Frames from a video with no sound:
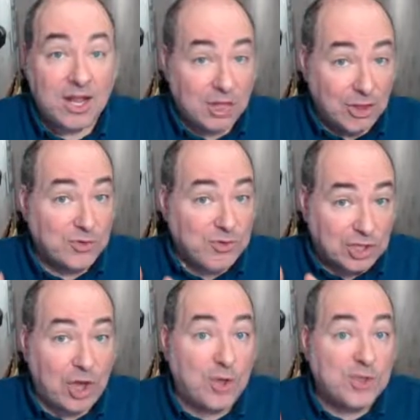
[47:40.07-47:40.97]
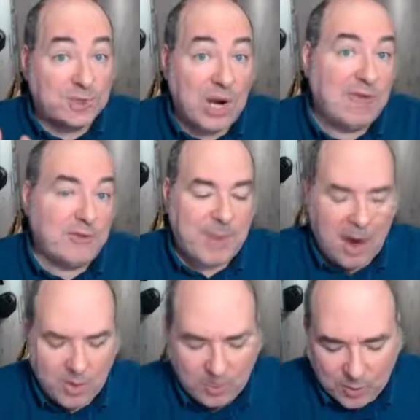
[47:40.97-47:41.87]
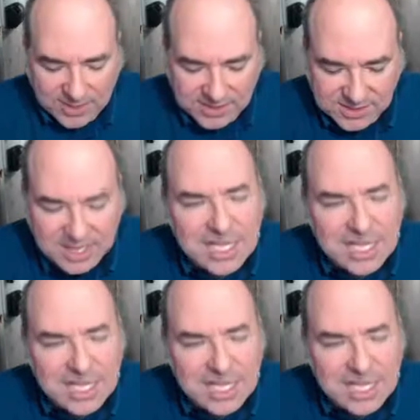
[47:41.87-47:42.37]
those closed private PowerPoints,